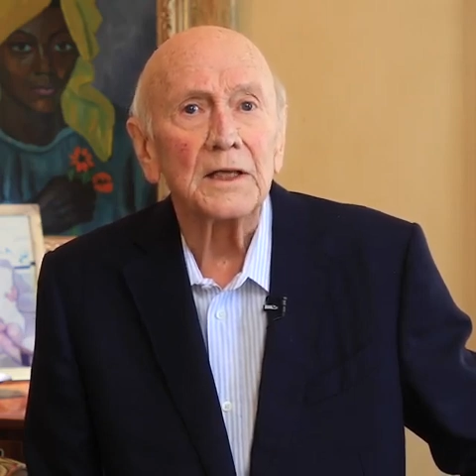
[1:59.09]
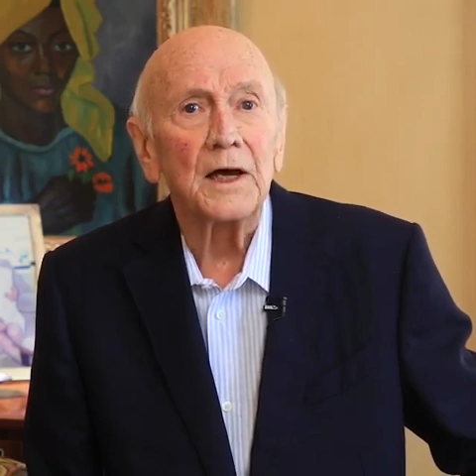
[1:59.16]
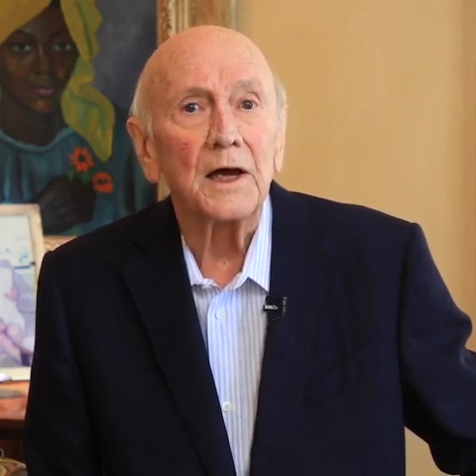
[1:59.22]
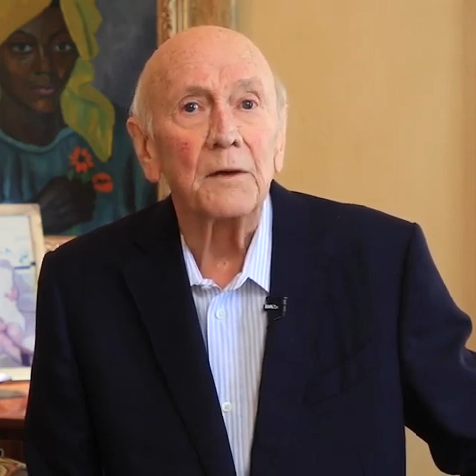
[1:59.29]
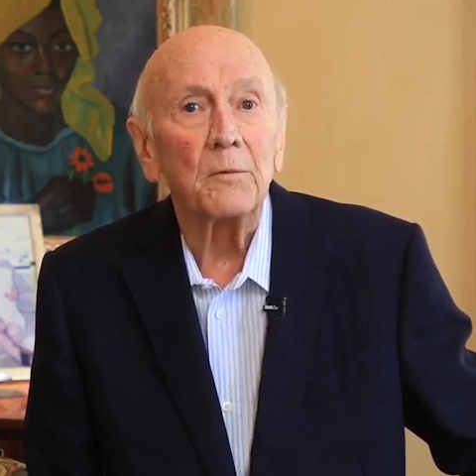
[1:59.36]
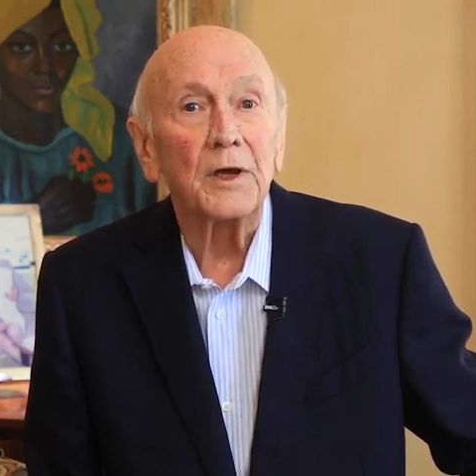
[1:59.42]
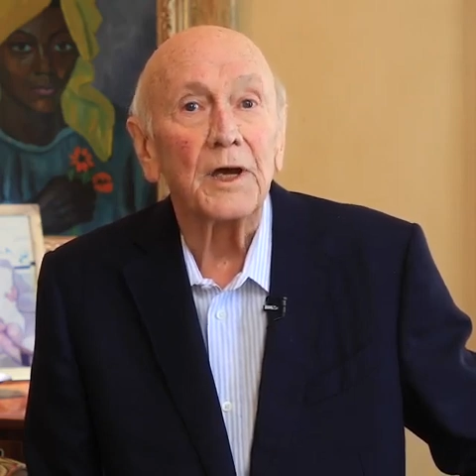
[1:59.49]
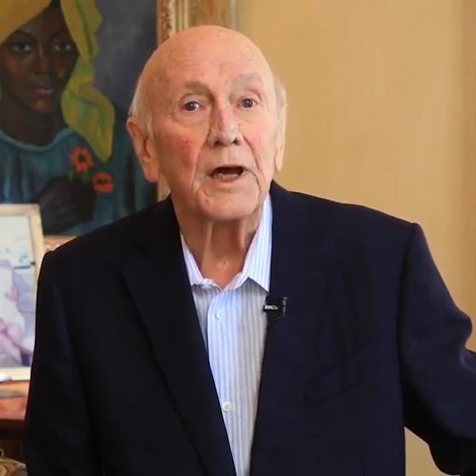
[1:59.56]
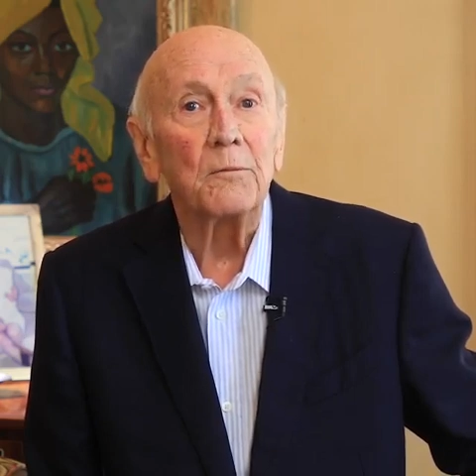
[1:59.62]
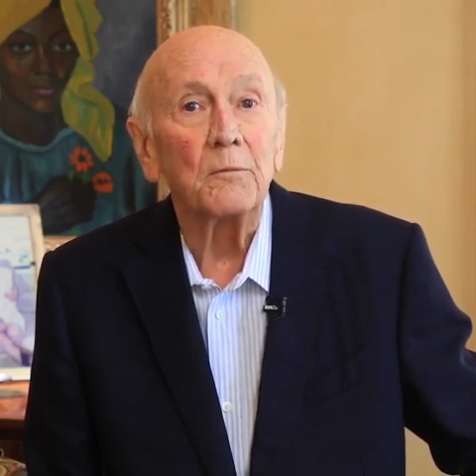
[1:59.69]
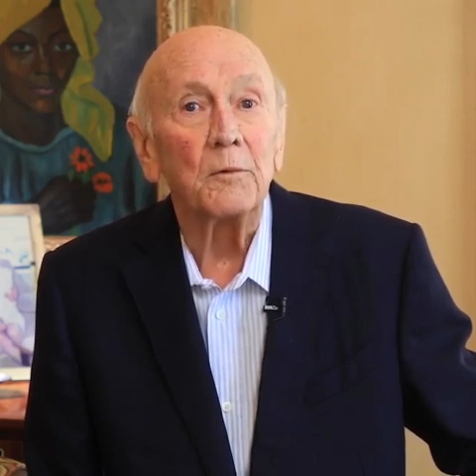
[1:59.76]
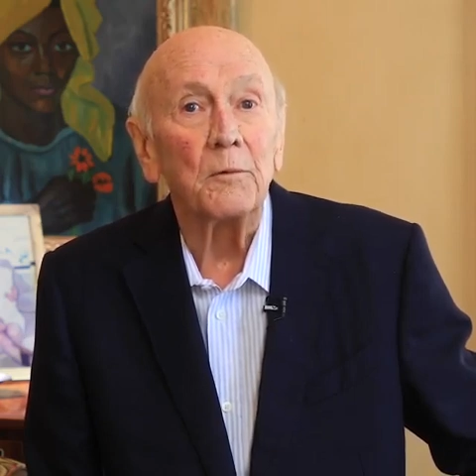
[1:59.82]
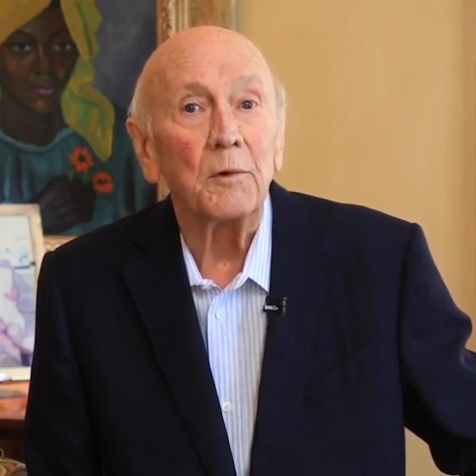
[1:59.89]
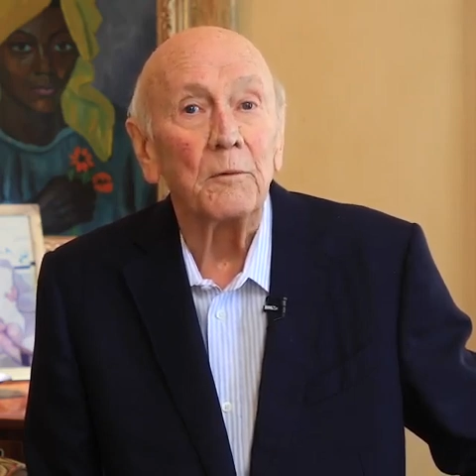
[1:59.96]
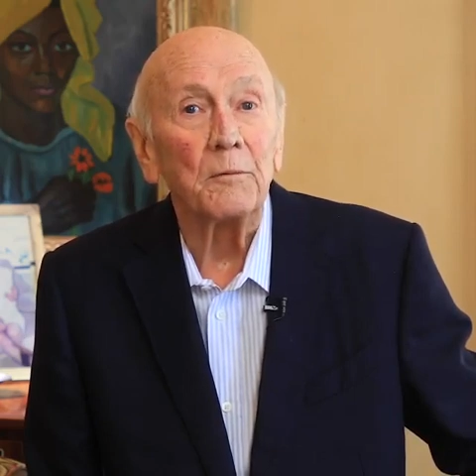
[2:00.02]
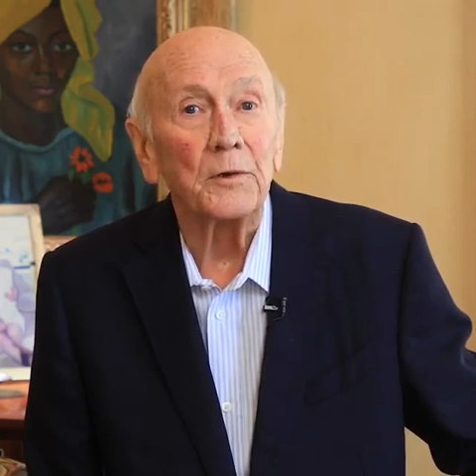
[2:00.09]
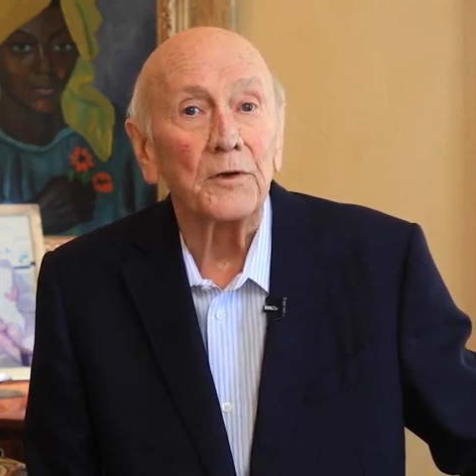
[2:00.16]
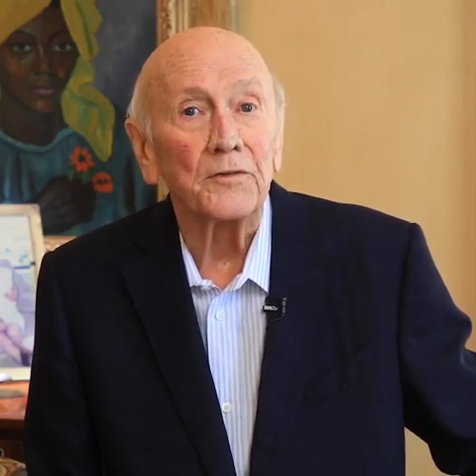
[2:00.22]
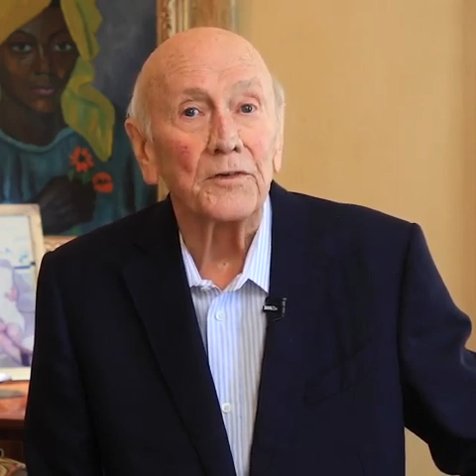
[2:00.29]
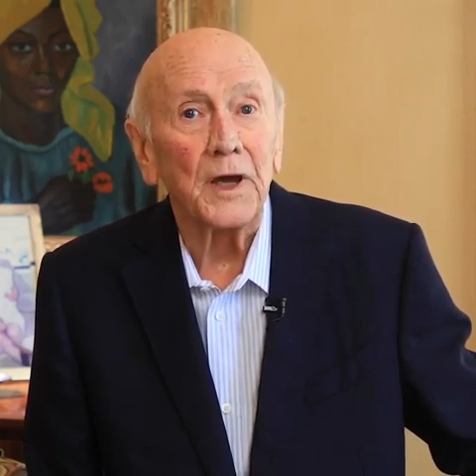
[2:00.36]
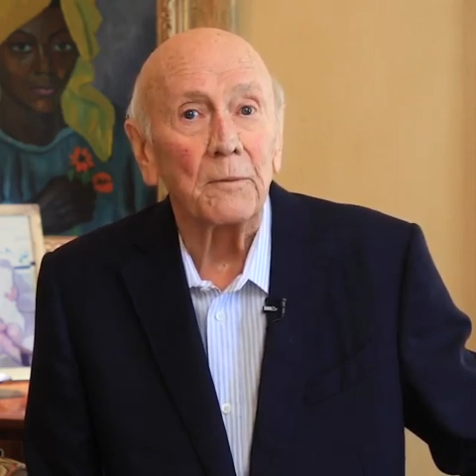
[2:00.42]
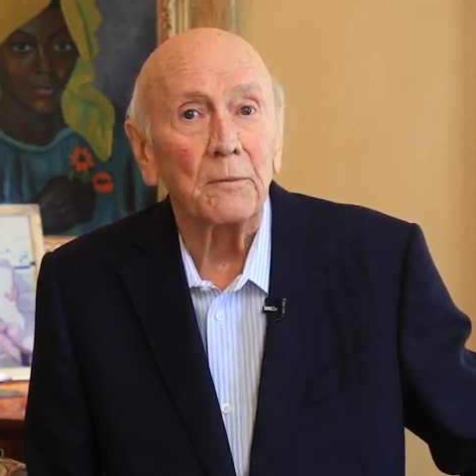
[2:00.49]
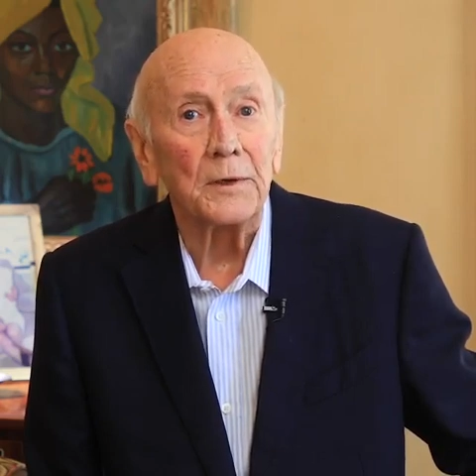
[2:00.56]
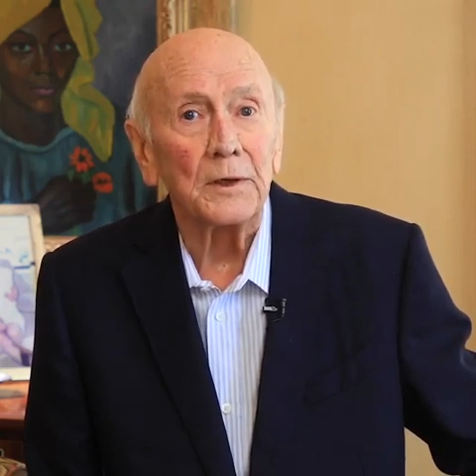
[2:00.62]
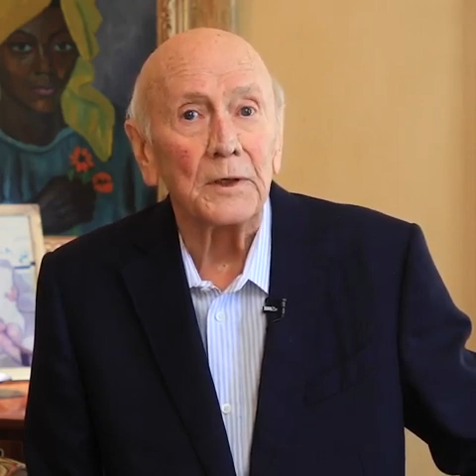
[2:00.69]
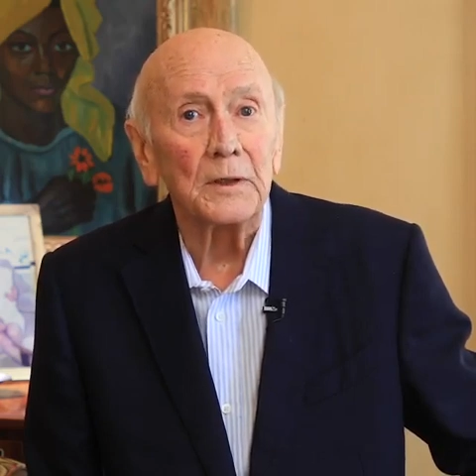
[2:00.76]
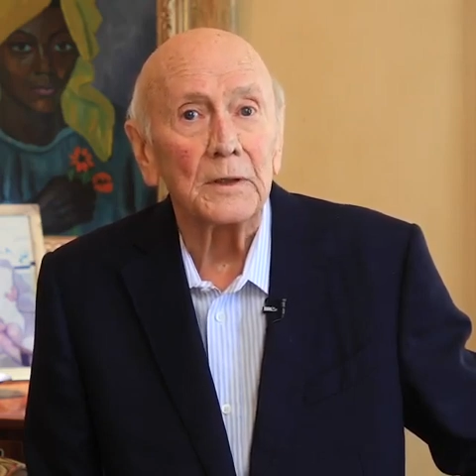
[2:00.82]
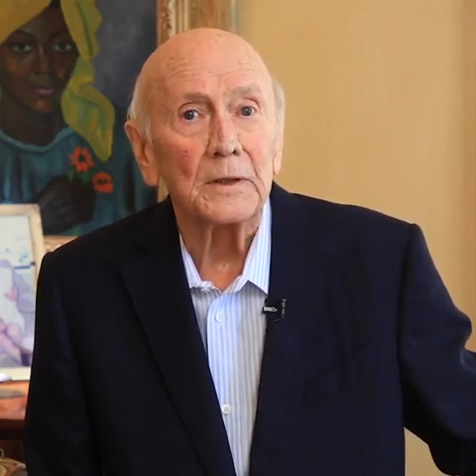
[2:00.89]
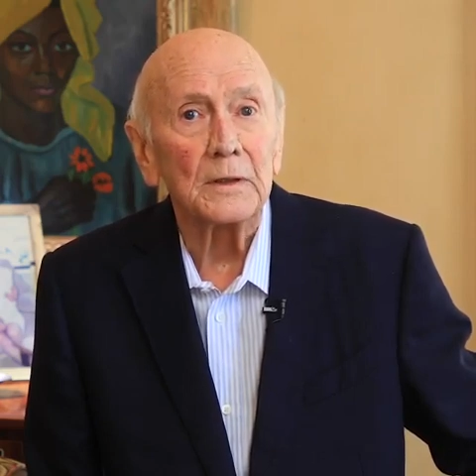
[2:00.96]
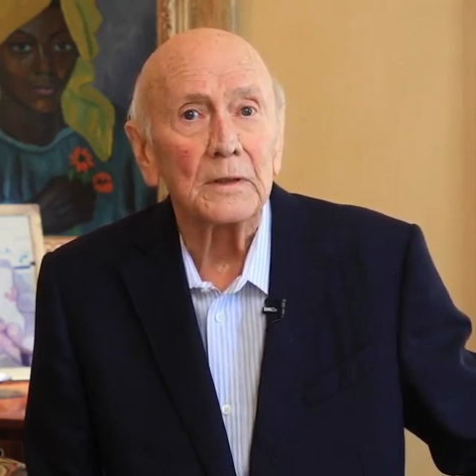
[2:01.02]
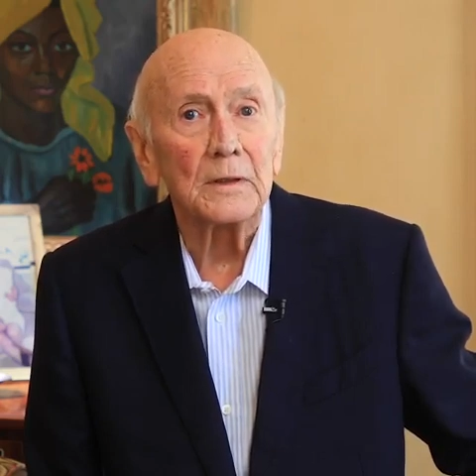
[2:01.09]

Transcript: I became a member of cabinet.